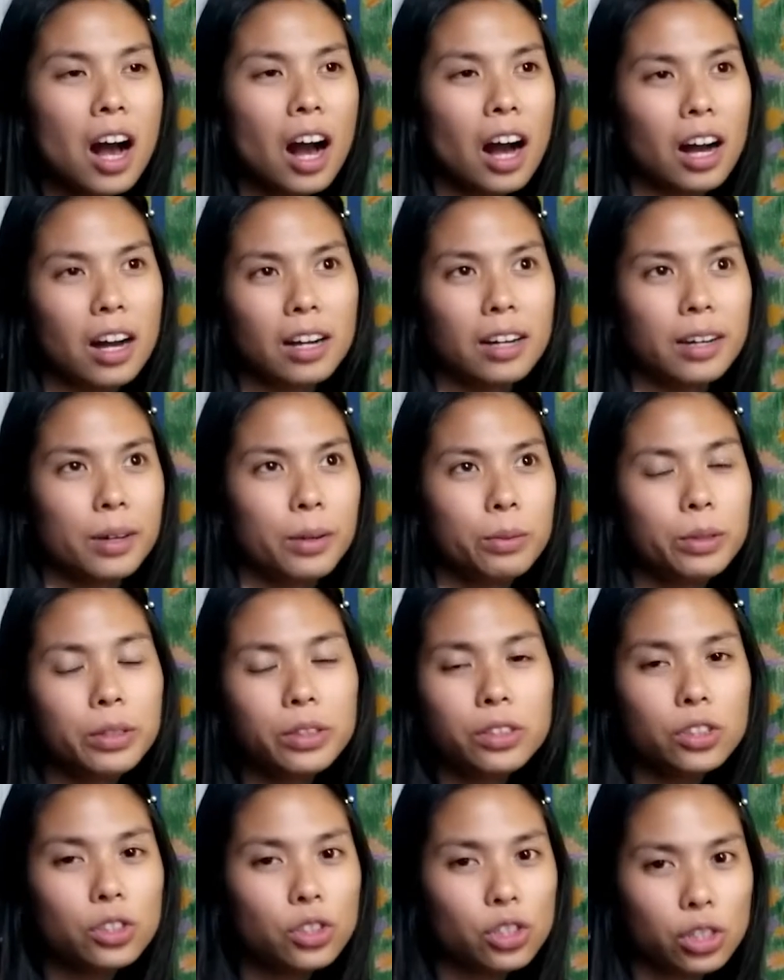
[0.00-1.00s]
I
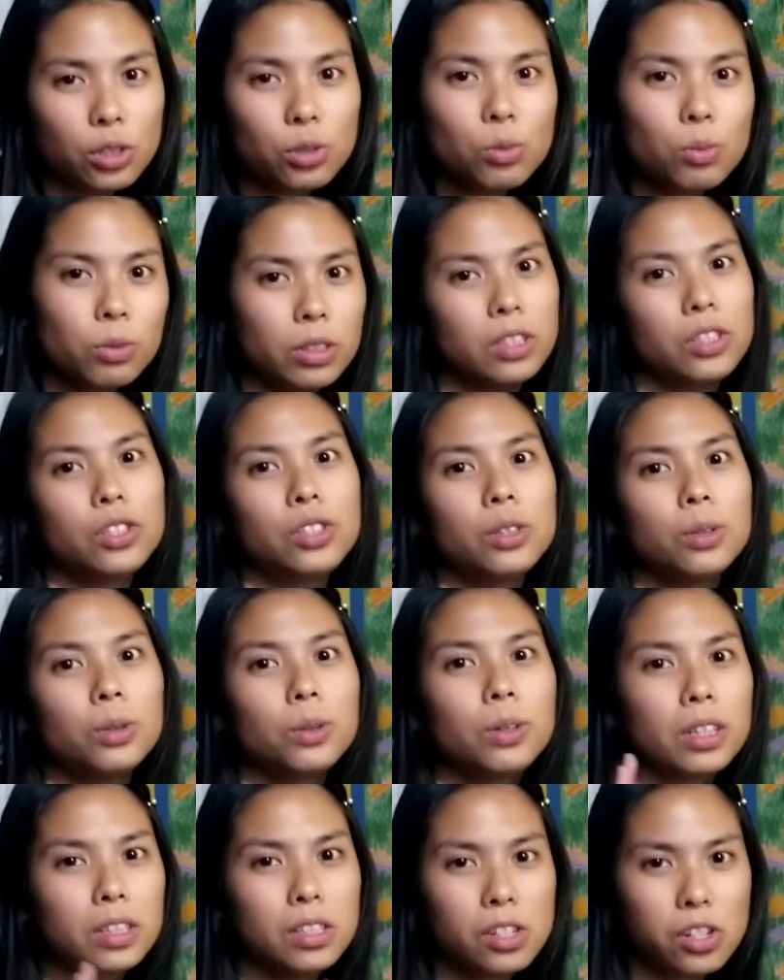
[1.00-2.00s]
really just wanted to
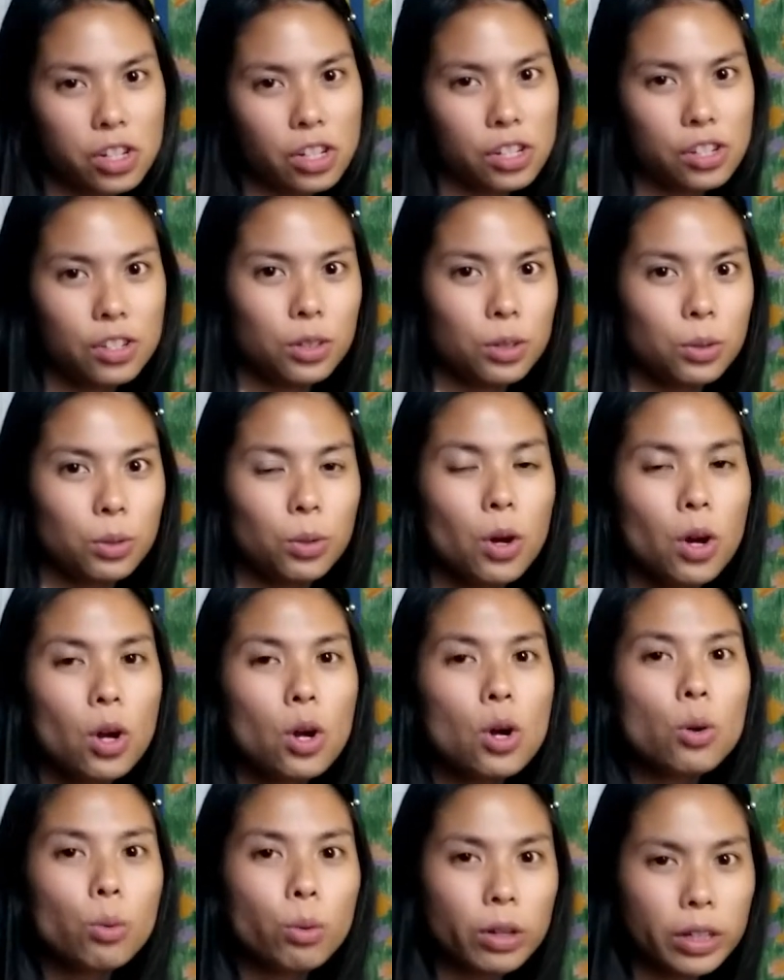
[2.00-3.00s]
continue
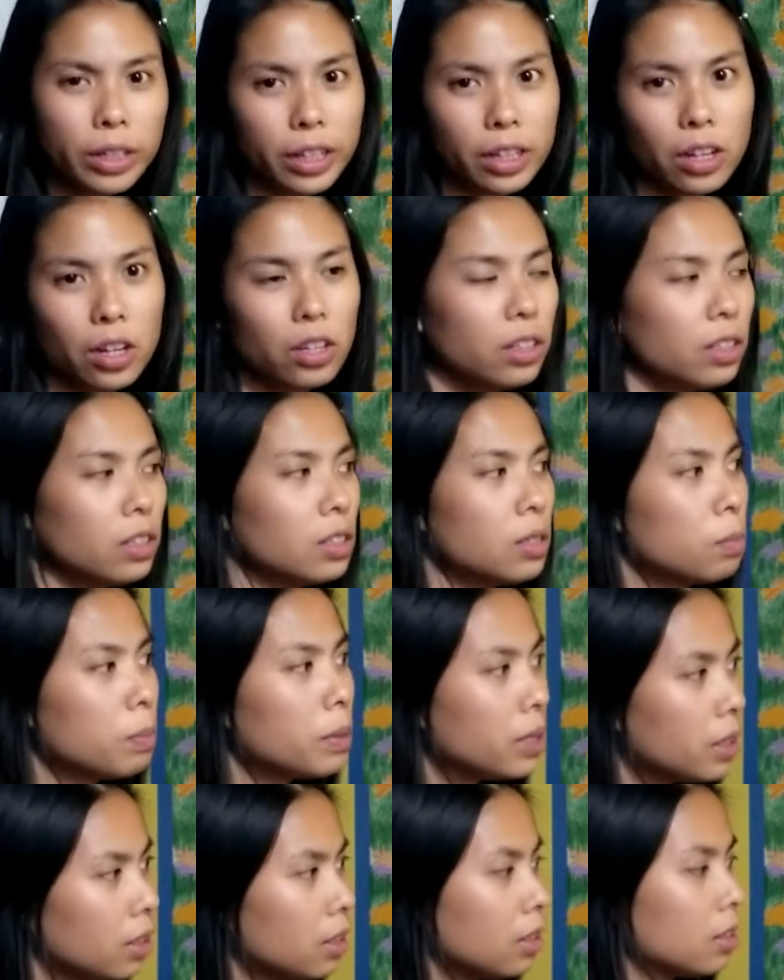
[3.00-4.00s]
working on this
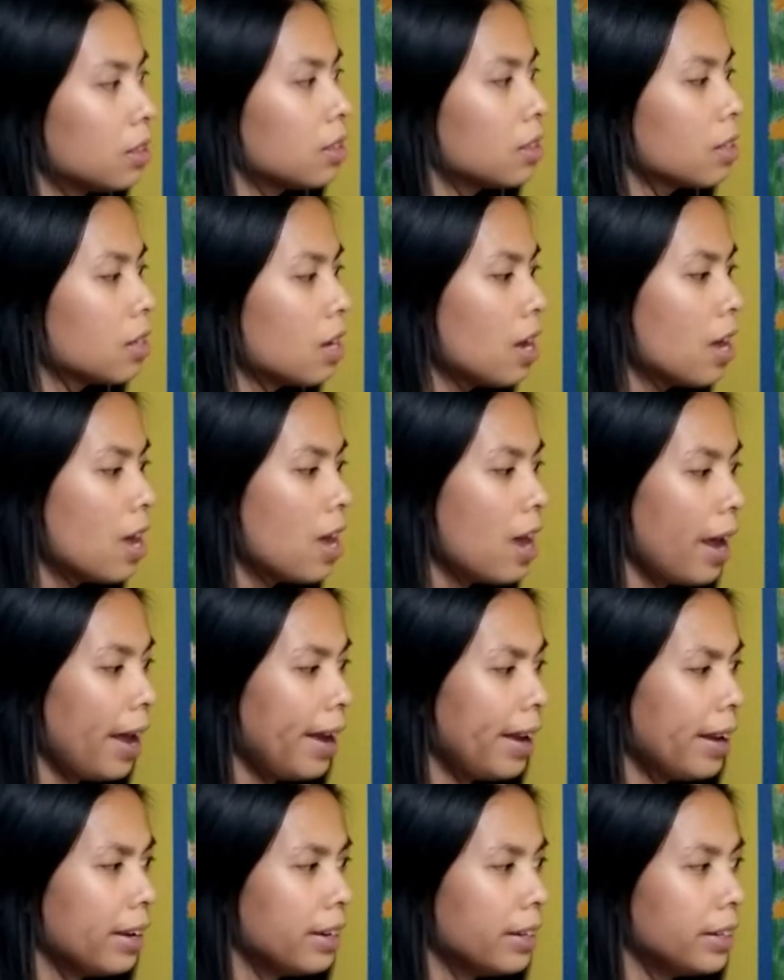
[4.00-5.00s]
piece
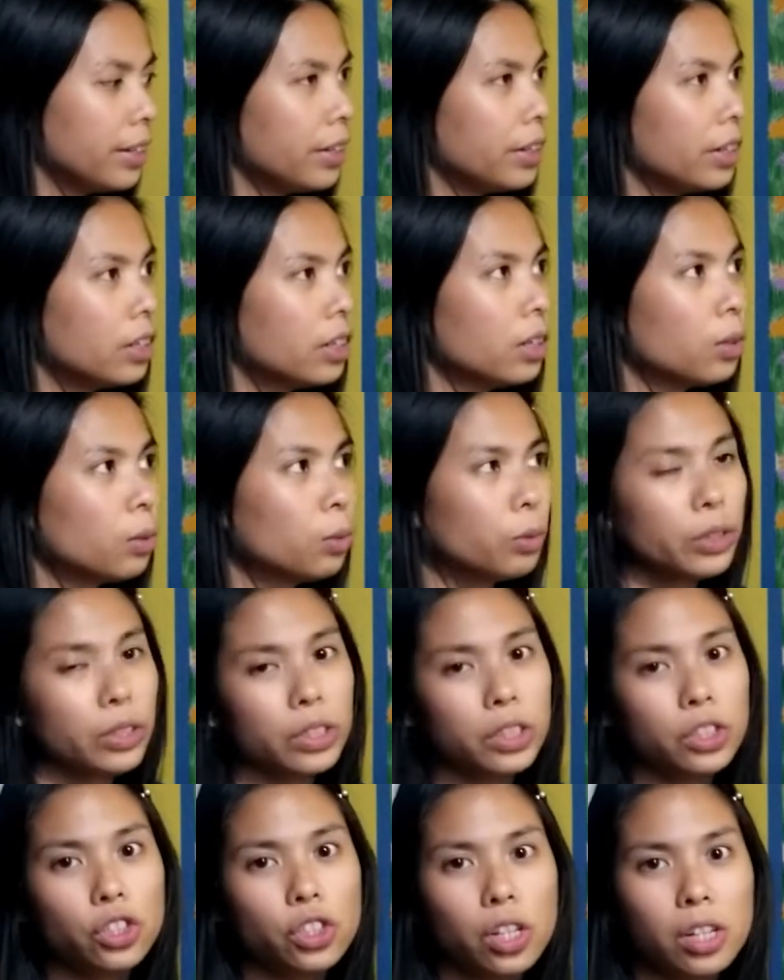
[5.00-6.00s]
and
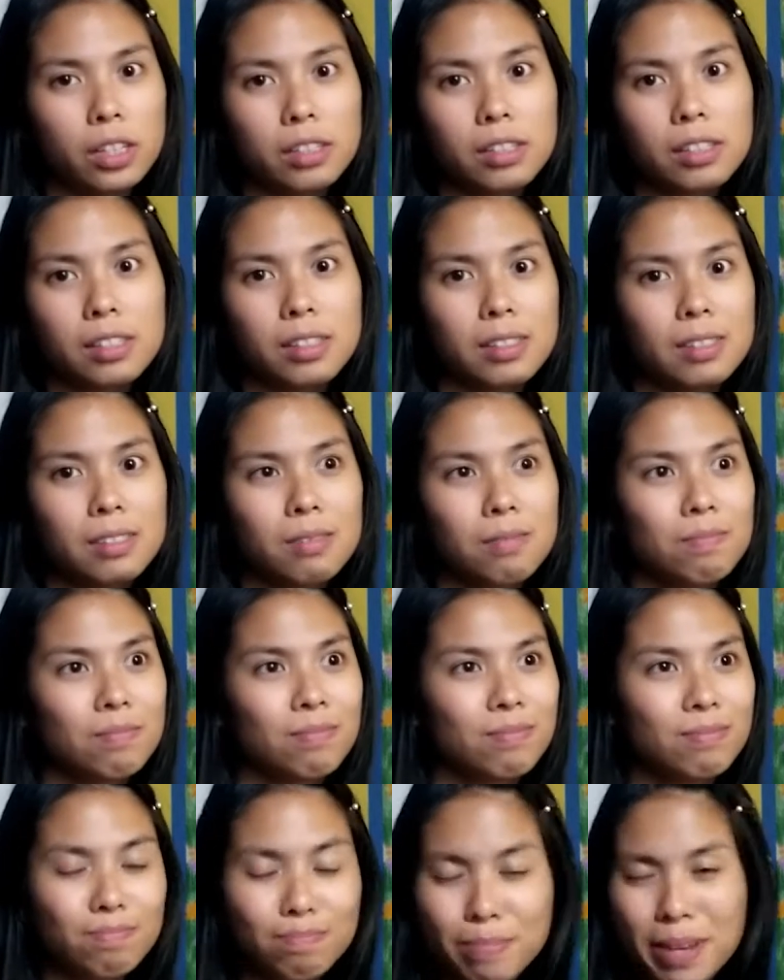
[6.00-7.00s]
really just
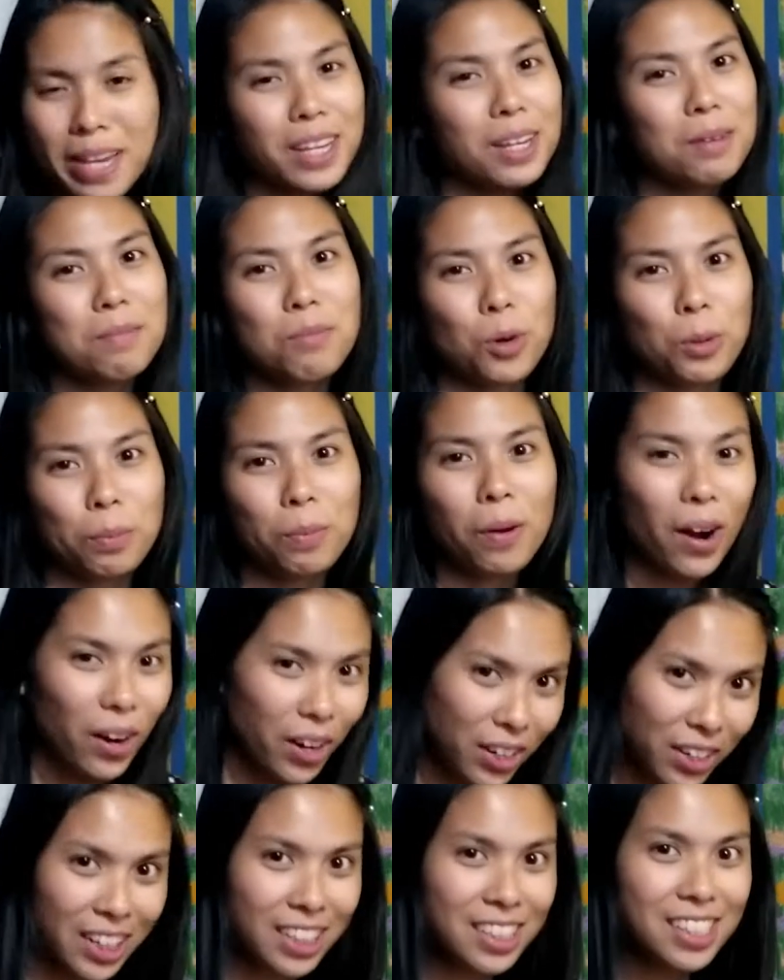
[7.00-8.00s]
making more
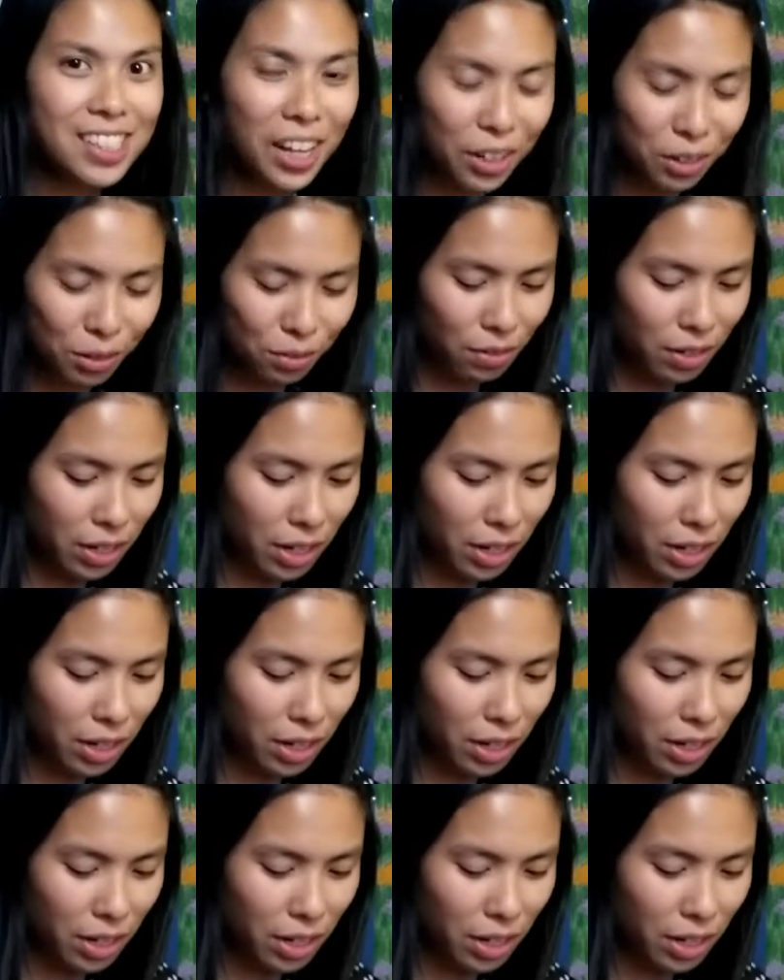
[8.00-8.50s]
progress out of it.